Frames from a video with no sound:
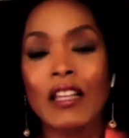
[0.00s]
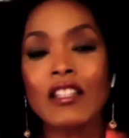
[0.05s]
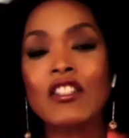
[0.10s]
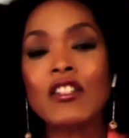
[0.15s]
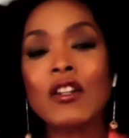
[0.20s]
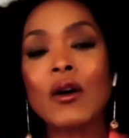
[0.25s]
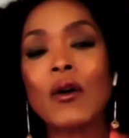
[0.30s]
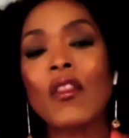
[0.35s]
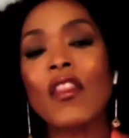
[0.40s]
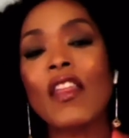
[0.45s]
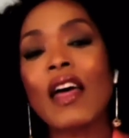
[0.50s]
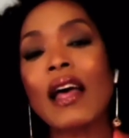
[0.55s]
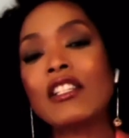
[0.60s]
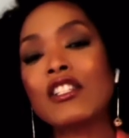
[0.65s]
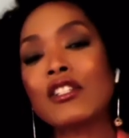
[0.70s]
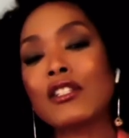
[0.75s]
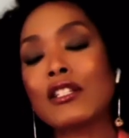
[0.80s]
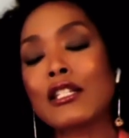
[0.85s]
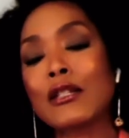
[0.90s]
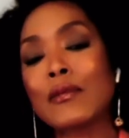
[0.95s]
So that
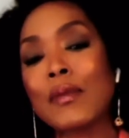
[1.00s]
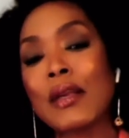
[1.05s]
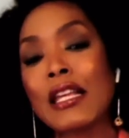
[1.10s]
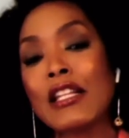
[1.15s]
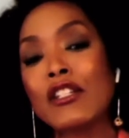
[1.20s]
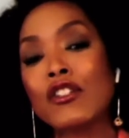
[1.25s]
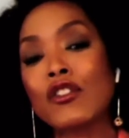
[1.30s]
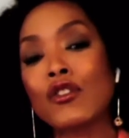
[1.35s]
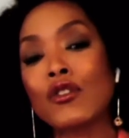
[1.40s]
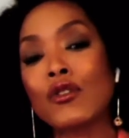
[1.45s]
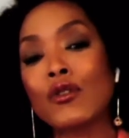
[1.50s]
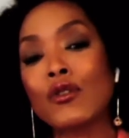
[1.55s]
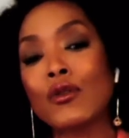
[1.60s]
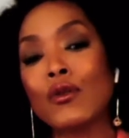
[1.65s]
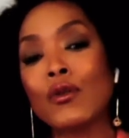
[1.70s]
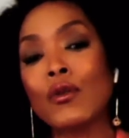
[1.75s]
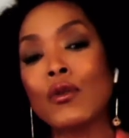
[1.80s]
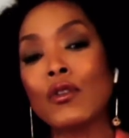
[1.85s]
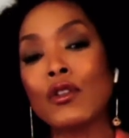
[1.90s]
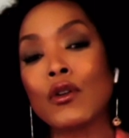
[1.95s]
just speaks
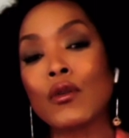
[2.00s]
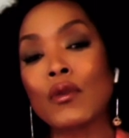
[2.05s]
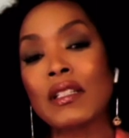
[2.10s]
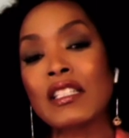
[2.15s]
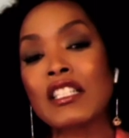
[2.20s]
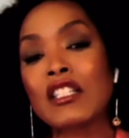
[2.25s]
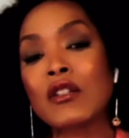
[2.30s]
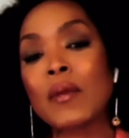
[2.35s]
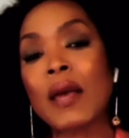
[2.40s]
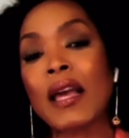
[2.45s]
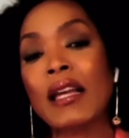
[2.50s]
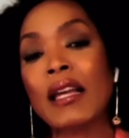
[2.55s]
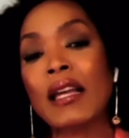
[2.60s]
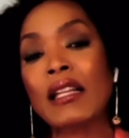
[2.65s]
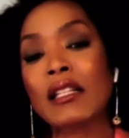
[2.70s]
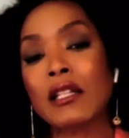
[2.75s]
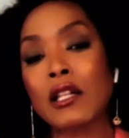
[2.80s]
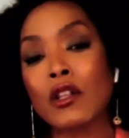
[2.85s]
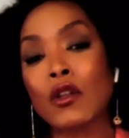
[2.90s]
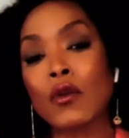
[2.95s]
to the
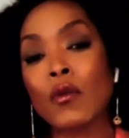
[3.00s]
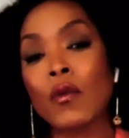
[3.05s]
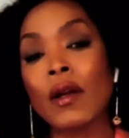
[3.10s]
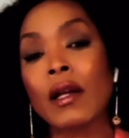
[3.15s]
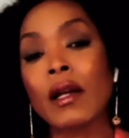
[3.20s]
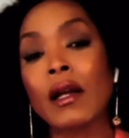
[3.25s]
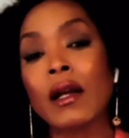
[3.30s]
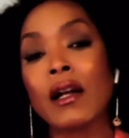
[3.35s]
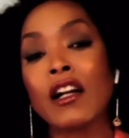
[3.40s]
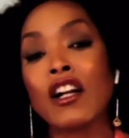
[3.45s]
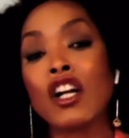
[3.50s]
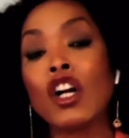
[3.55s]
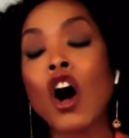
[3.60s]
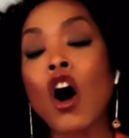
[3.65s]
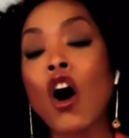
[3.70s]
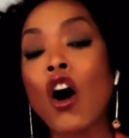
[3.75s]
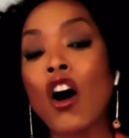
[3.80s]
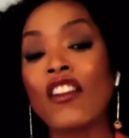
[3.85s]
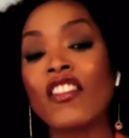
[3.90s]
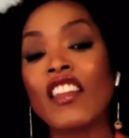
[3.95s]
respect and the
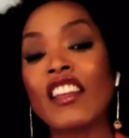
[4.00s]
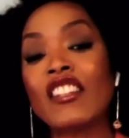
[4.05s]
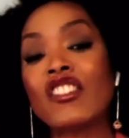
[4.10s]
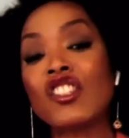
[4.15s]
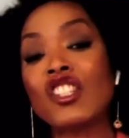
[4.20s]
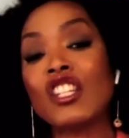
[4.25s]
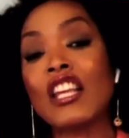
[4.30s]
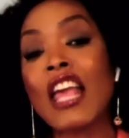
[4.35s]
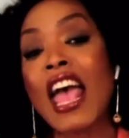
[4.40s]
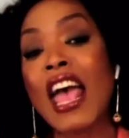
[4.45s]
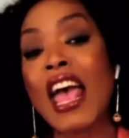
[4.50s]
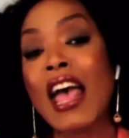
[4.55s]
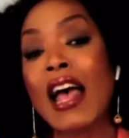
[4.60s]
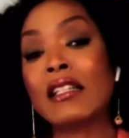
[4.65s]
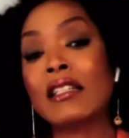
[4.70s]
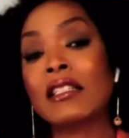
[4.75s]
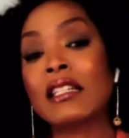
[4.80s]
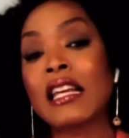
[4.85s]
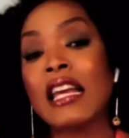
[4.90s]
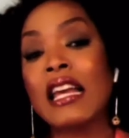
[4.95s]
regard that she
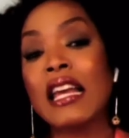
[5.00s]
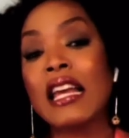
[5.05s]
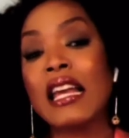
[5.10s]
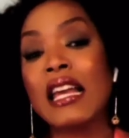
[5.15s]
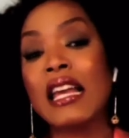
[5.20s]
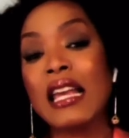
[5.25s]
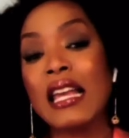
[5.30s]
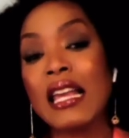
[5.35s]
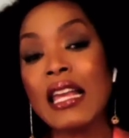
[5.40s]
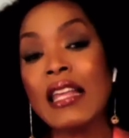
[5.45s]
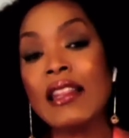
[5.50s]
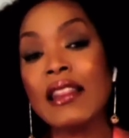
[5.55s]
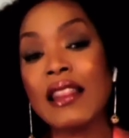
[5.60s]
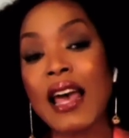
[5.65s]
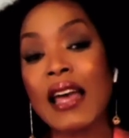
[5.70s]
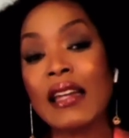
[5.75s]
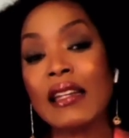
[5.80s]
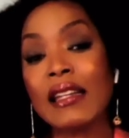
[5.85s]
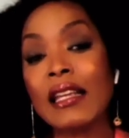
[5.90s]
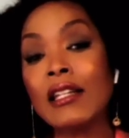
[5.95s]
has in
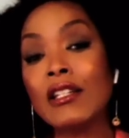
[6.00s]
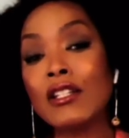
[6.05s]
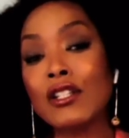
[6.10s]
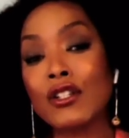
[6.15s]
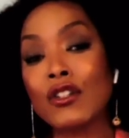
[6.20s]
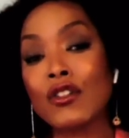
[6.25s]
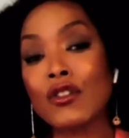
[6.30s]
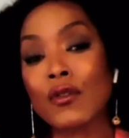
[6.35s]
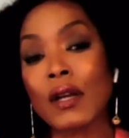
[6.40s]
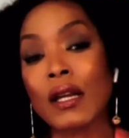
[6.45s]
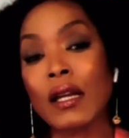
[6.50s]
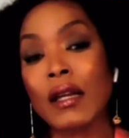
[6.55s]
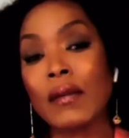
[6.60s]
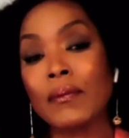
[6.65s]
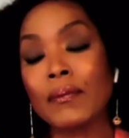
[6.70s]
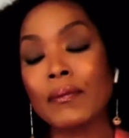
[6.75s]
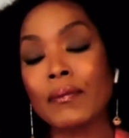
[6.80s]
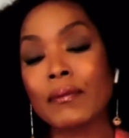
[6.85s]
that industry.